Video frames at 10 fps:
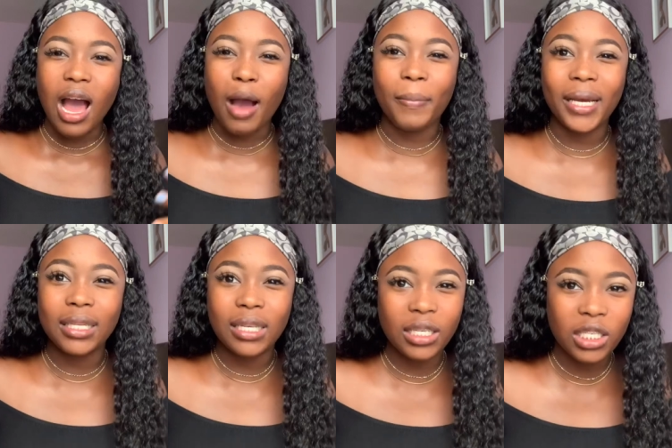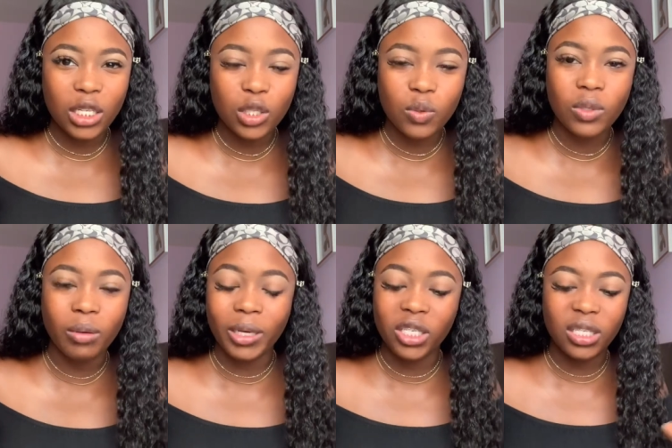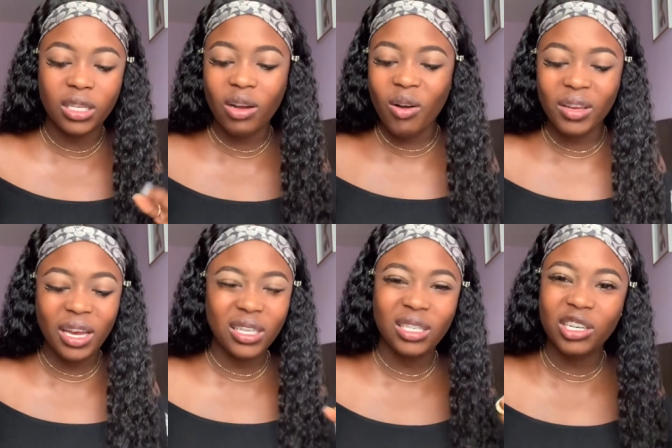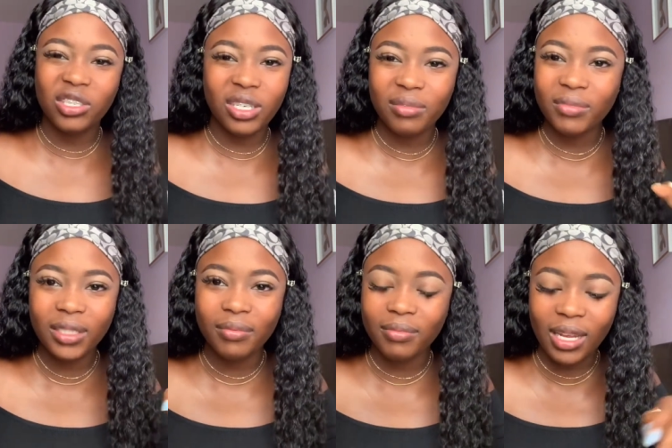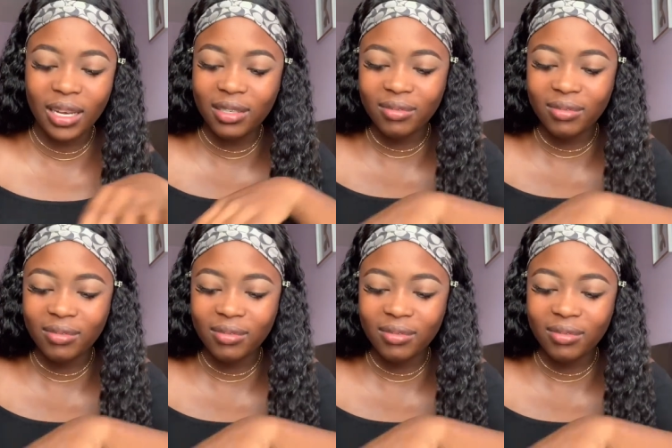pay attention to. Somebody just think, oh yeah, surgery, like